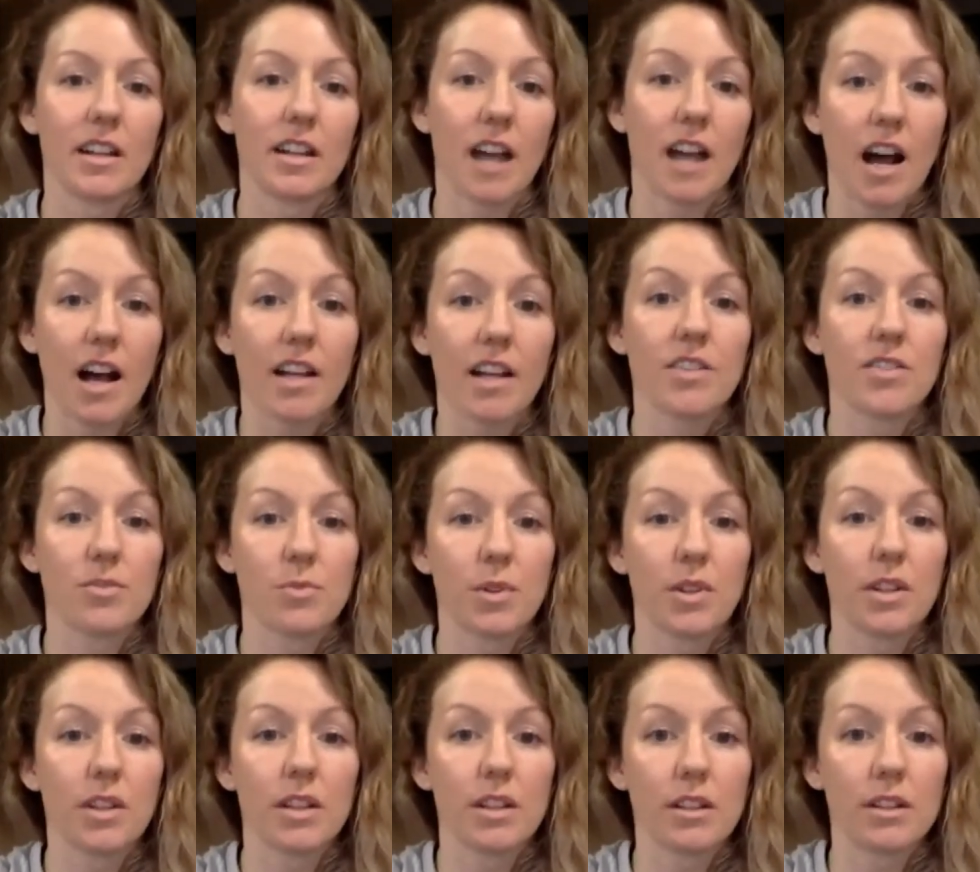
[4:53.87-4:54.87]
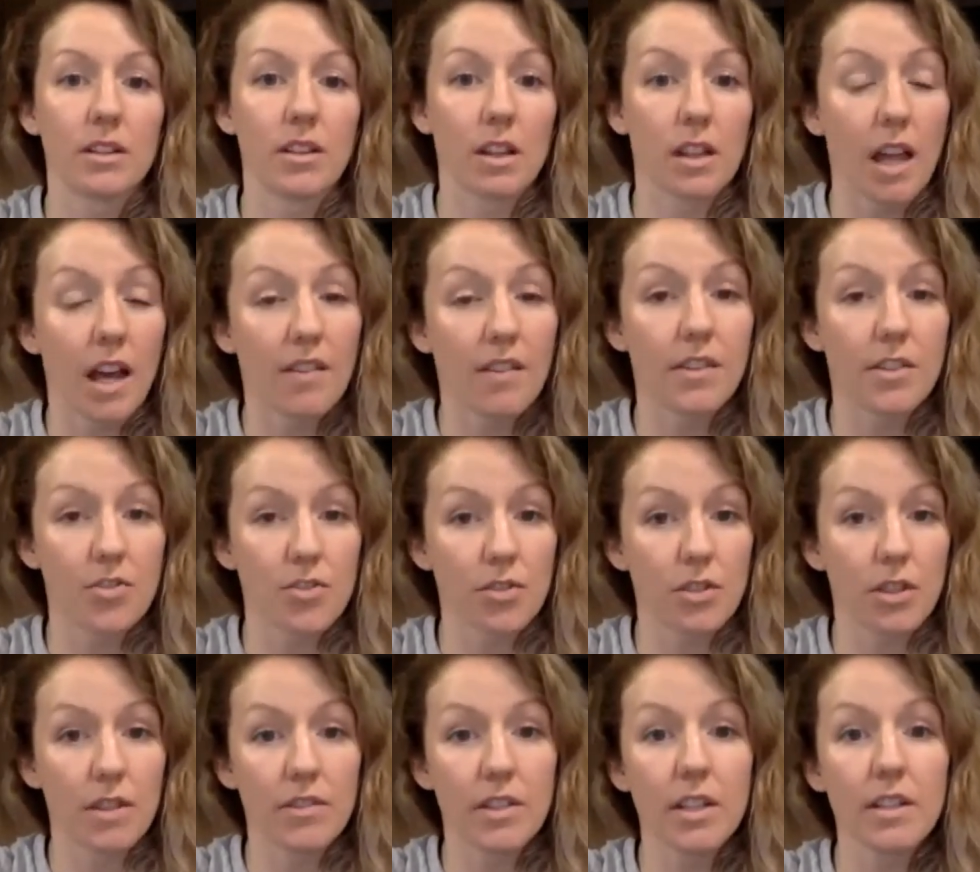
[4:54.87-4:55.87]
and hockey's really the life that you're
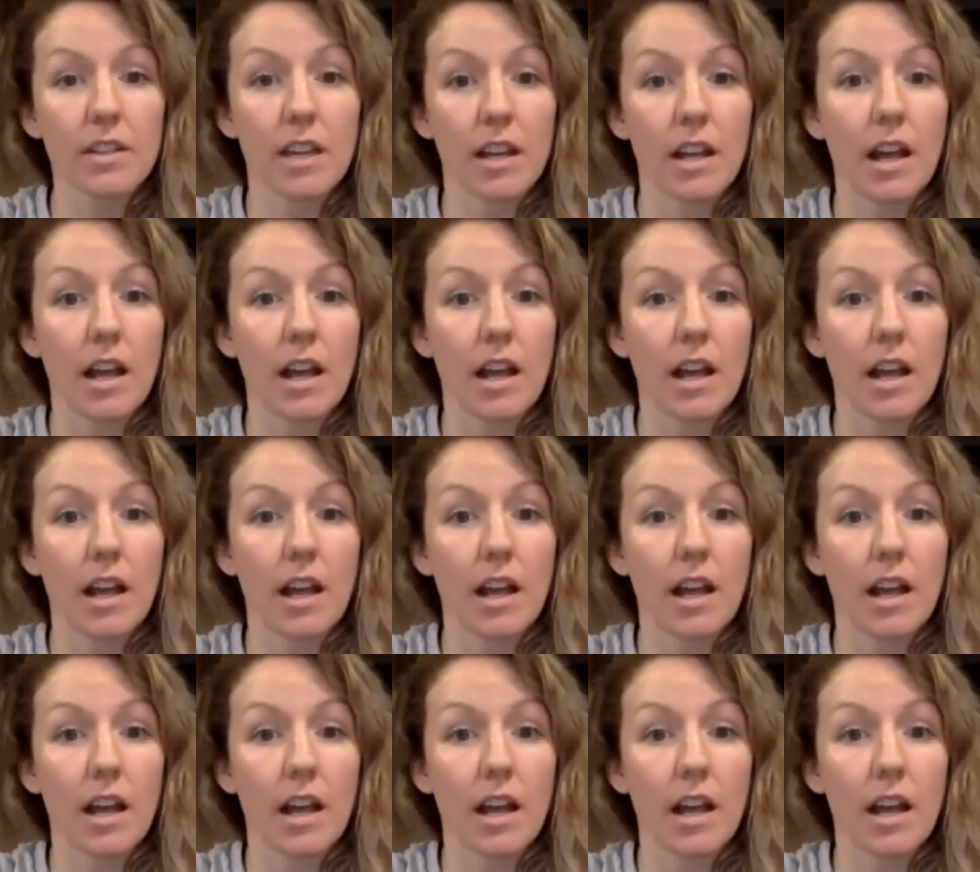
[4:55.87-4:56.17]
living then